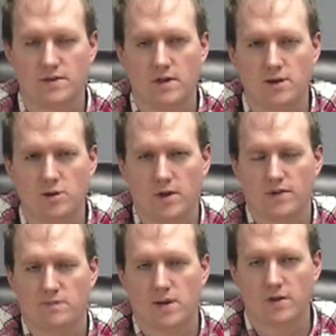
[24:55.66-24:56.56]
donate
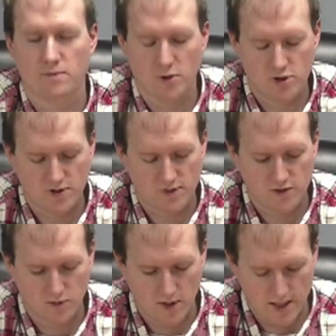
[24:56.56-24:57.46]
some monies and purchase a
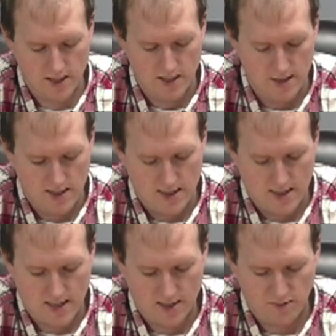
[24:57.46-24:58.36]
swing
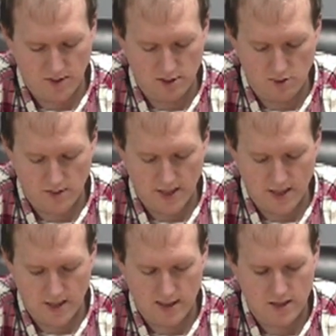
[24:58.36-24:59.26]
to be
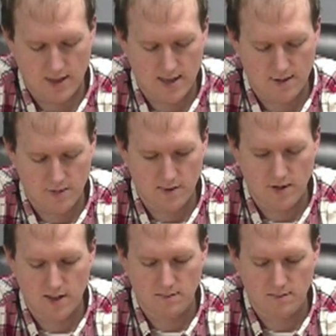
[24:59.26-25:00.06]
located in